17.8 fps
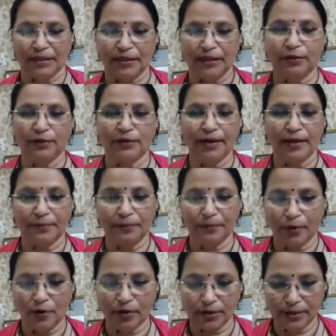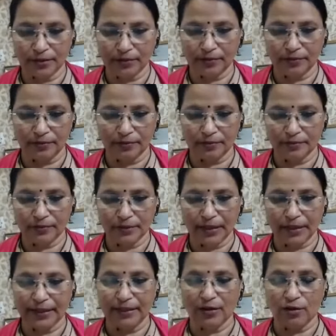You have bought
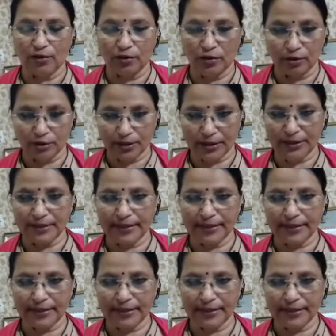a lottery